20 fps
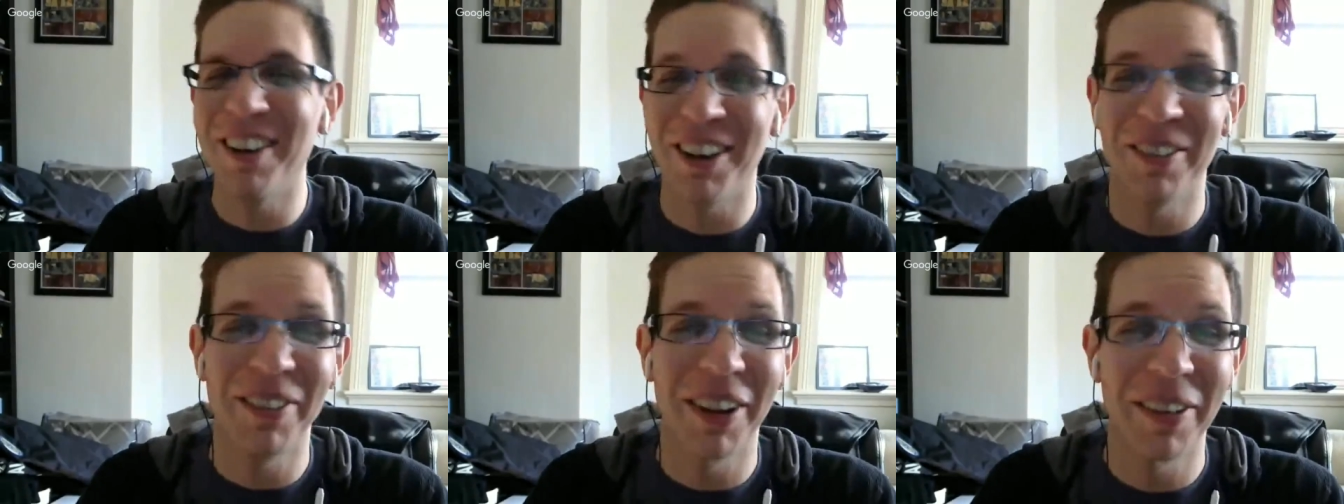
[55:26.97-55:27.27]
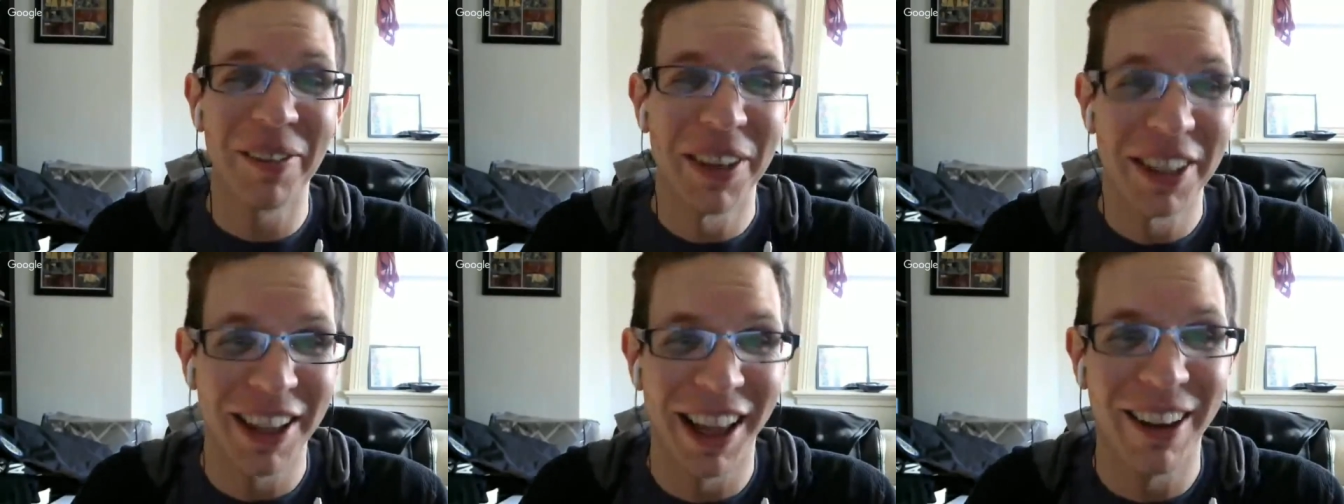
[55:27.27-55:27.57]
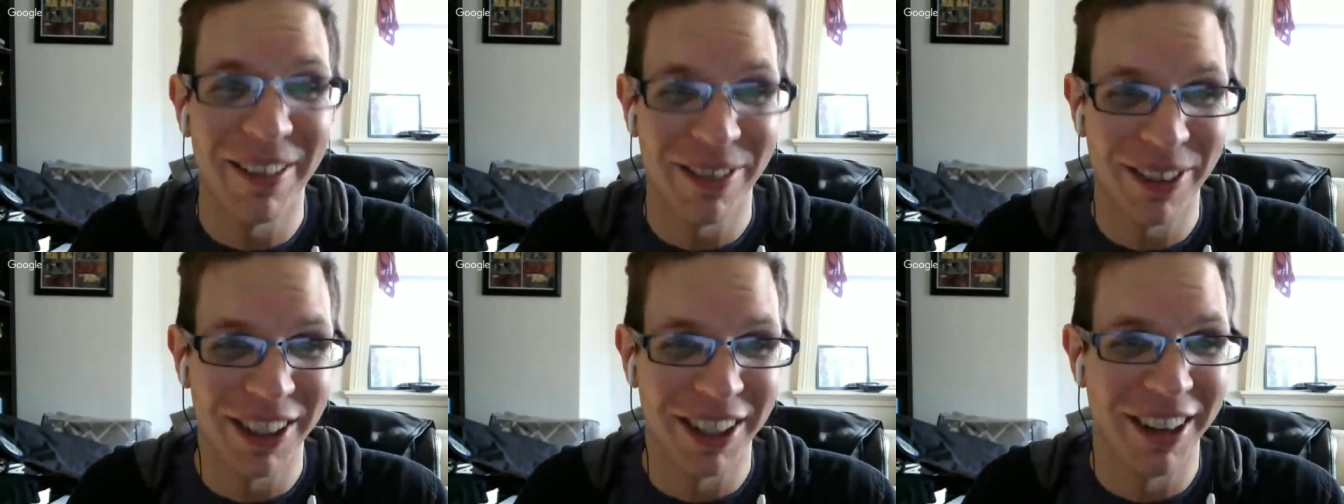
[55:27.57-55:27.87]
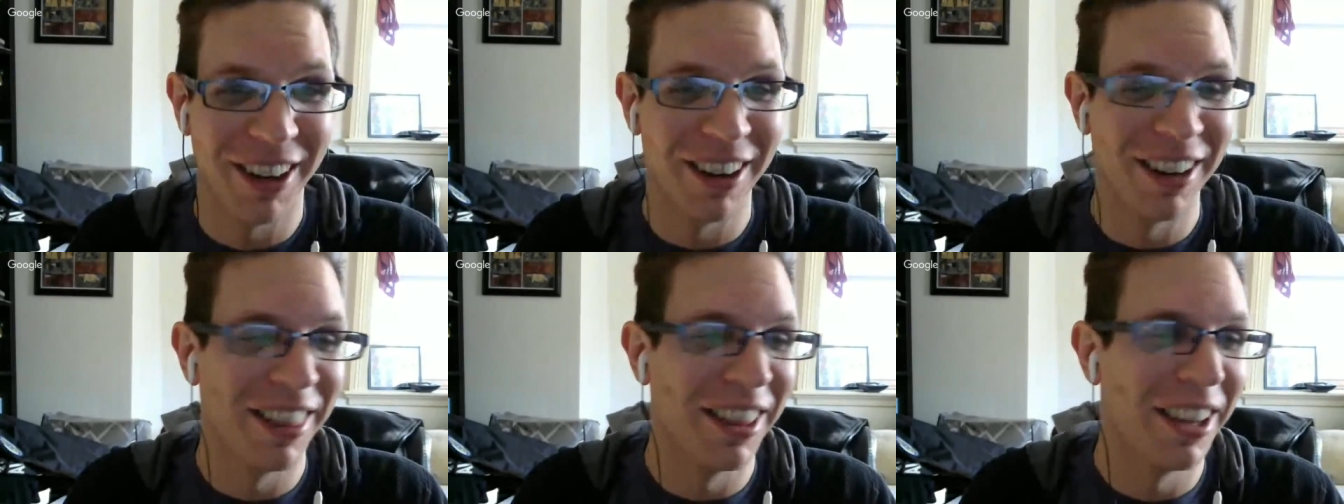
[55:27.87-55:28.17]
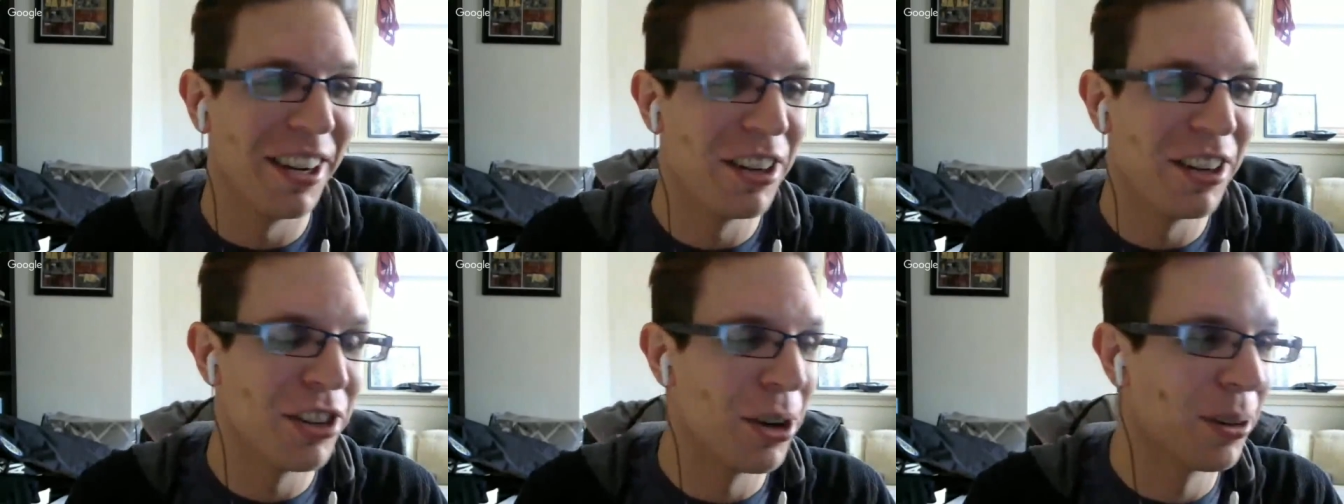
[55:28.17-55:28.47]
you made me laugh really hard, and then
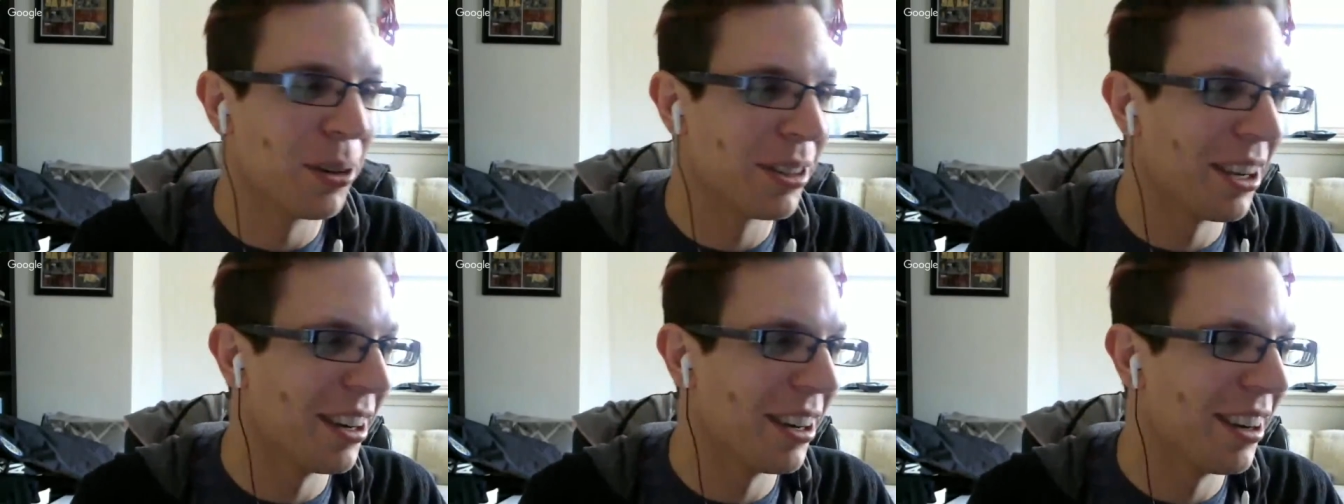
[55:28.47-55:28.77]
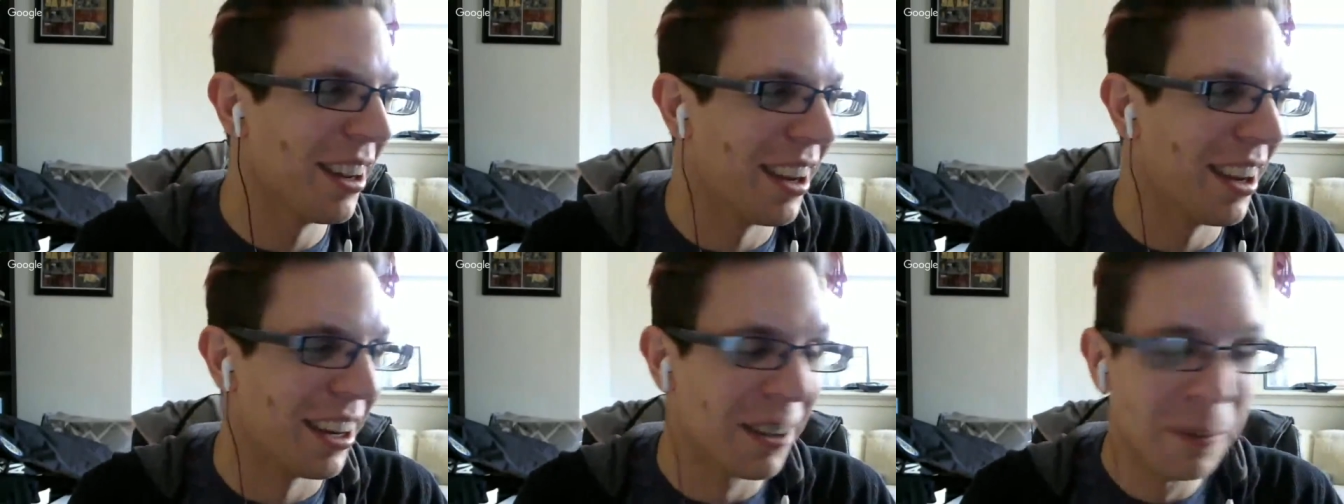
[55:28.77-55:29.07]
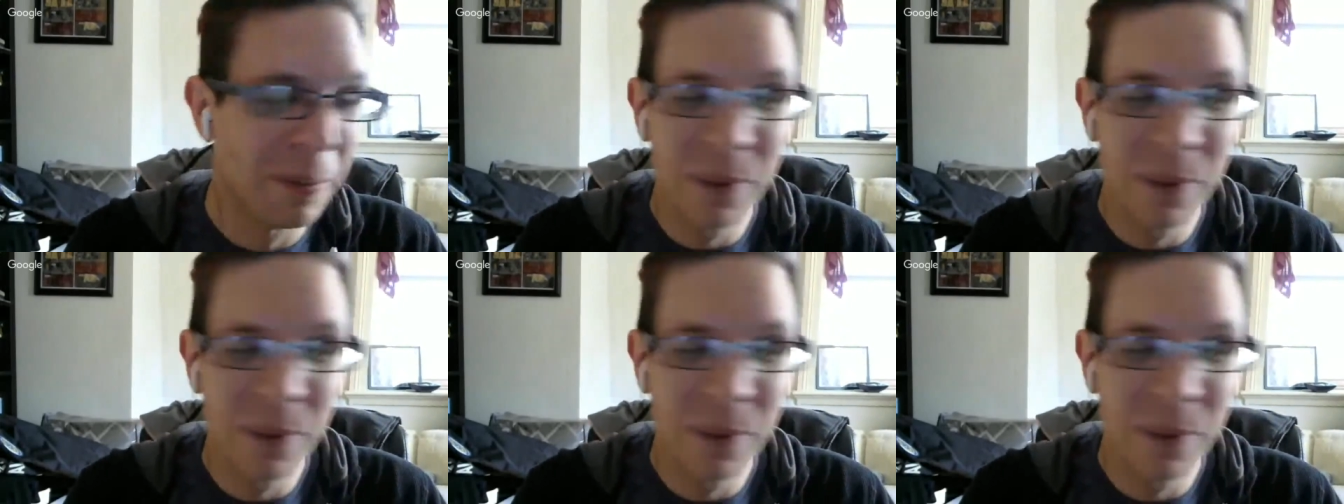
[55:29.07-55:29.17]
I choked on an egg.